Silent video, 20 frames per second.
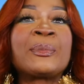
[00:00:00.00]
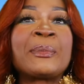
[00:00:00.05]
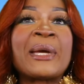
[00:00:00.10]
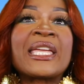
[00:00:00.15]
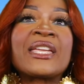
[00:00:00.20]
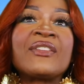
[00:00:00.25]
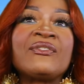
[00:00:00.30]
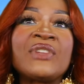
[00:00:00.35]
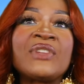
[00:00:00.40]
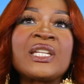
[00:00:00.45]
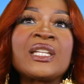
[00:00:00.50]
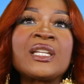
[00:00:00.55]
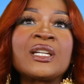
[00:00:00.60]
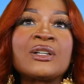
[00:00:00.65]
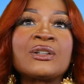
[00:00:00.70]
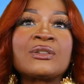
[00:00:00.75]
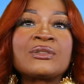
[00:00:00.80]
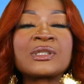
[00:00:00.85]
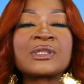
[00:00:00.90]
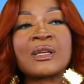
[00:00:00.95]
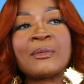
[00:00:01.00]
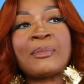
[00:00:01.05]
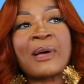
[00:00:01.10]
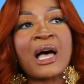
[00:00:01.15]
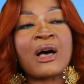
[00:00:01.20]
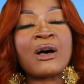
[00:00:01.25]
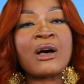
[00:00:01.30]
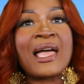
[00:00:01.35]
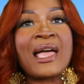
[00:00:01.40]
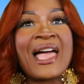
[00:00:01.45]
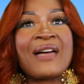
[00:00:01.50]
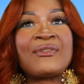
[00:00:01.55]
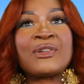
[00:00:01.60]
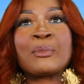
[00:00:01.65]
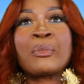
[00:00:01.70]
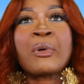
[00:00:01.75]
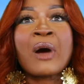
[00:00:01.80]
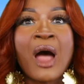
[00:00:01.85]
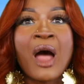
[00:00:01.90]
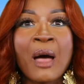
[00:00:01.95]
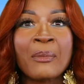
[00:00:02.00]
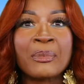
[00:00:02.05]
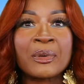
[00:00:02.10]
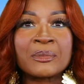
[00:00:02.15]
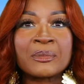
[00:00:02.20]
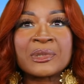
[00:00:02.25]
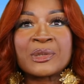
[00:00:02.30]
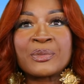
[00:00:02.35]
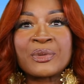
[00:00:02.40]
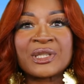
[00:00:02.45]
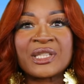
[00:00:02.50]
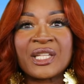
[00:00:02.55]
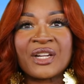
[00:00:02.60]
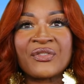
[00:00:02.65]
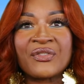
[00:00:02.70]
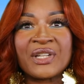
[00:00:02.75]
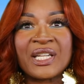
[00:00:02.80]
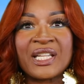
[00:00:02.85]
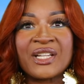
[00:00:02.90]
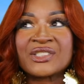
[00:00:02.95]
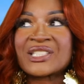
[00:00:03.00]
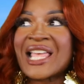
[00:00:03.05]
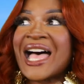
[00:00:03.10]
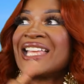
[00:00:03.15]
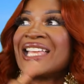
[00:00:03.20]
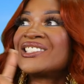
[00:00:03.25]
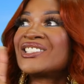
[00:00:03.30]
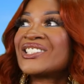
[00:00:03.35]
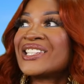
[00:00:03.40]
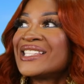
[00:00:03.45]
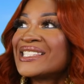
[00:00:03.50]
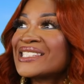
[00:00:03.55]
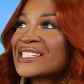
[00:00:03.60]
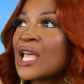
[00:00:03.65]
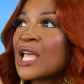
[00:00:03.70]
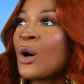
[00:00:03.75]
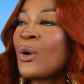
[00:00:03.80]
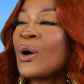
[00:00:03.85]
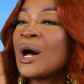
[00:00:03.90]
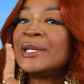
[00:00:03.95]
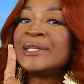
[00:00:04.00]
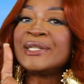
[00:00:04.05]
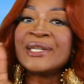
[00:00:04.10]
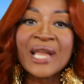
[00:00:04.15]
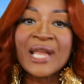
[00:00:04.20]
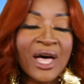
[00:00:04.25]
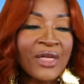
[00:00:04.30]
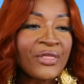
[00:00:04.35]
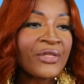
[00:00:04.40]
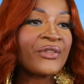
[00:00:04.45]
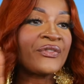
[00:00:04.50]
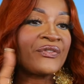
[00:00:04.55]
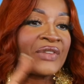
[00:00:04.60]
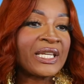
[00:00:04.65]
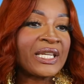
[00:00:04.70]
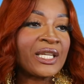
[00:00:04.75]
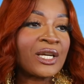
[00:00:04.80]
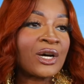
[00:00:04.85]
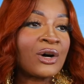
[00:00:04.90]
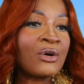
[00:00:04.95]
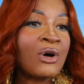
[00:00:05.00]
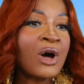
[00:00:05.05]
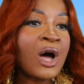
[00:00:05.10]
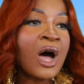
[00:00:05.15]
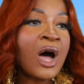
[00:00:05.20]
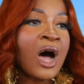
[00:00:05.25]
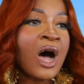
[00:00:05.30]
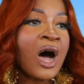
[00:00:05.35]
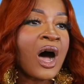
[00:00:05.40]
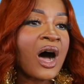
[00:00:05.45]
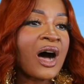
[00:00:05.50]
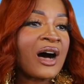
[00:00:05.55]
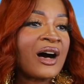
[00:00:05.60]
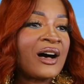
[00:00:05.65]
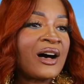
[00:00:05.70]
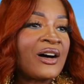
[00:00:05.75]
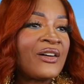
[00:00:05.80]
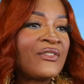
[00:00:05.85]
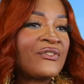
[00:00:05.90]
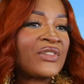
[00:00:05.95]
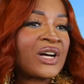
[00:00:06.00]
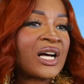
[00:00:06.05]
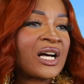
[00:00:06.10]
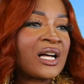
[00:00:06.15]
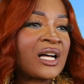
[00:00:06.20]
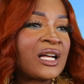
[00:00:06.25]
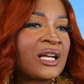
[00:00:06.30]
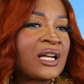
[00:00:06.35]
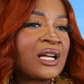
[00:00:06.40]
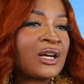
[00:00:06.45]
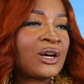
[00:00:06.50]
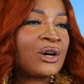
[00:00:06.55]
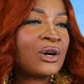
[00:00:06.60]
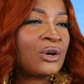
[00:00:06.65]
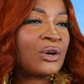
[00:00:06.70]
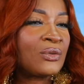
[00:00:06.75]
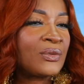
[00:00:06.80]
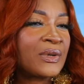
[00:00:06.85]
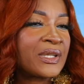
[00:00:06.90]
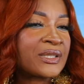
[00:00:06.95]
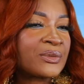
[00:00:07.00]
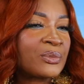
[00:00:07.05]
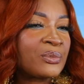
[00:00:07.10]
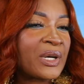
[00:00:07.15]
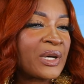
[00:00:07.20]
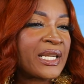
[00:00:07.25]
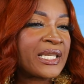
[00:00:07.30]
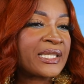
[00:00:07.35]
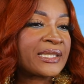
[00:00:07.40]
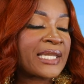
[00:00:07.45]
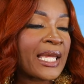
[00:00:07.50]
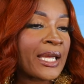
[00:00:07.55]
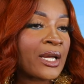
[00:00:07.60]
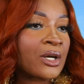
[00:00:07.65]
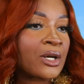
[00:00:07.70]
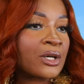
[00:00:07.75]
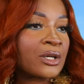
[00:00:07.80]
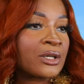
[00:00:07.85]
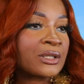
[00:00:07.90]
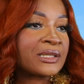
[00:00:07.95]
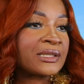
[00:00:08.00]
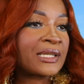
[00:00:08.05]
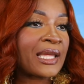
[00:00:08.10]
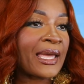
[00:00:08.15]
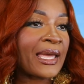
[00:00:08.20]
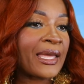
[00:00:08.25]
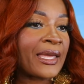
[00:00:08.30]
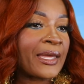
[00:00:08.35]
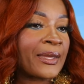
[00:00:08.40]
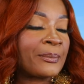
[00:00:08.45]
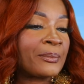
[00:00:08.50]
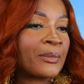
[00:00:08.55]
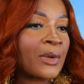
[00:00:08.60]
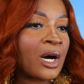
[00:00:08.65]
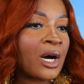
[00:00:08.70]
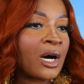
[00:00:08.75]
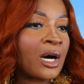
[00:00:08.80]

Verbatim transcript: making videos about having problems with their veneers. I just saw another video of what is that girl's name?